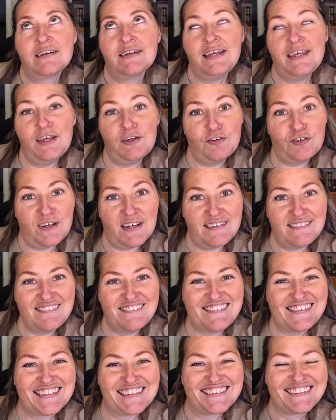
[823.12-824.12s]

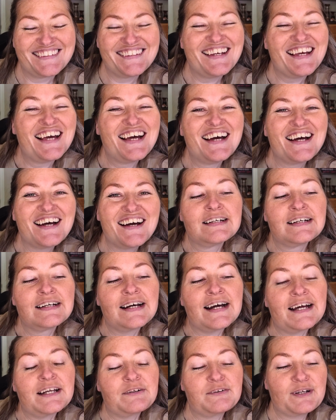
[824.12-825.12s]
Keychains.
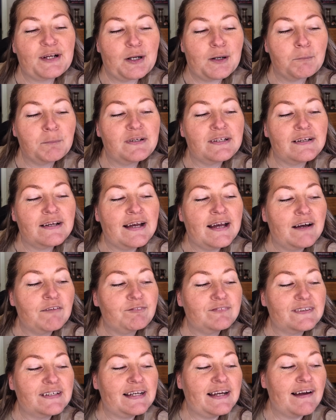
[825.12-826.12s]
I don't know. I'm going to have
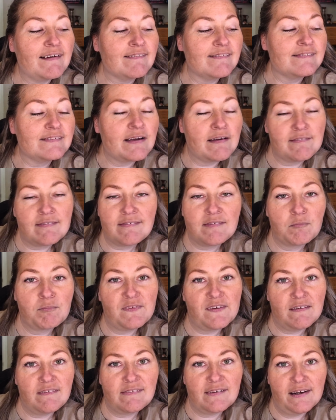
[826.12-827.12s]
to, I guess, test some
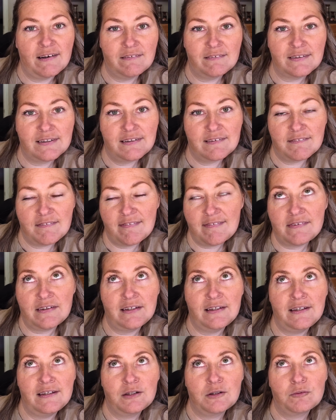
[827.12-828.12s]
things out and
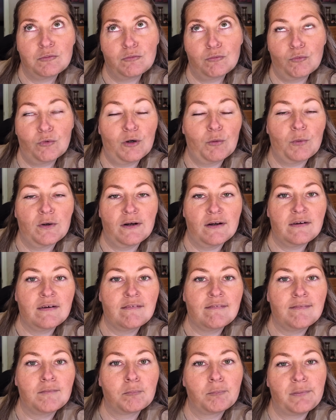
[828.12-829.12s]
see what works.